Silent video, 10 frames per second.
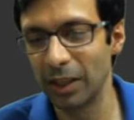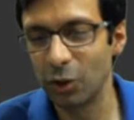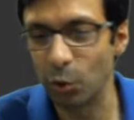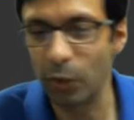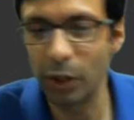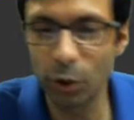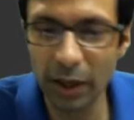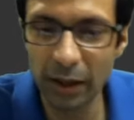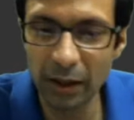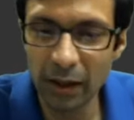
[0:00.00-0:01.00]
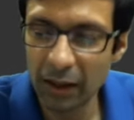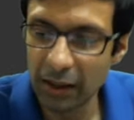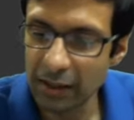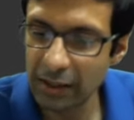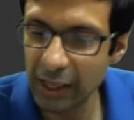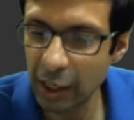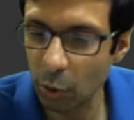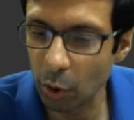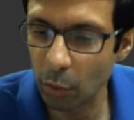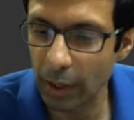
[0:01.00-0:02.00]
So we took here C
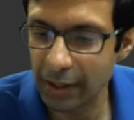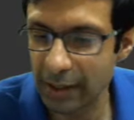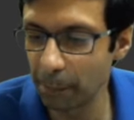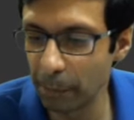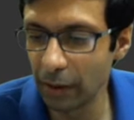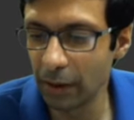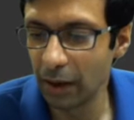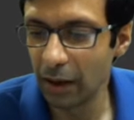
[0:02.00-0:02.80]
equal to 1, simple.